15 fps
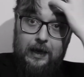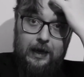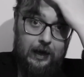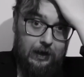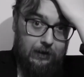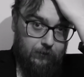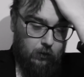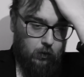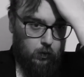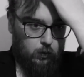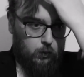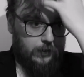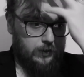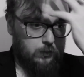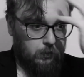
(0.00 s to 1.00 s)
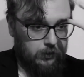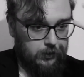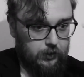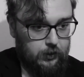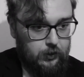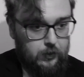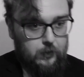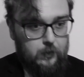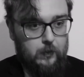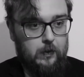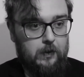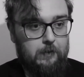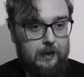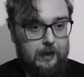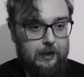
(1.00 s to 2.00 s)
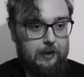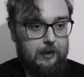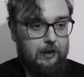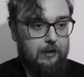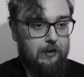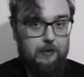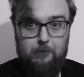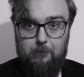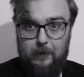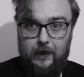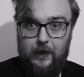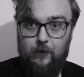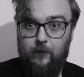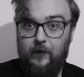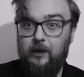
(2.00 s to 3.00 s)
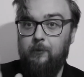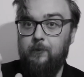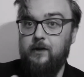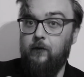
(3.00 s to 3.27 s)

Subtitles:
I've always wanted to make films.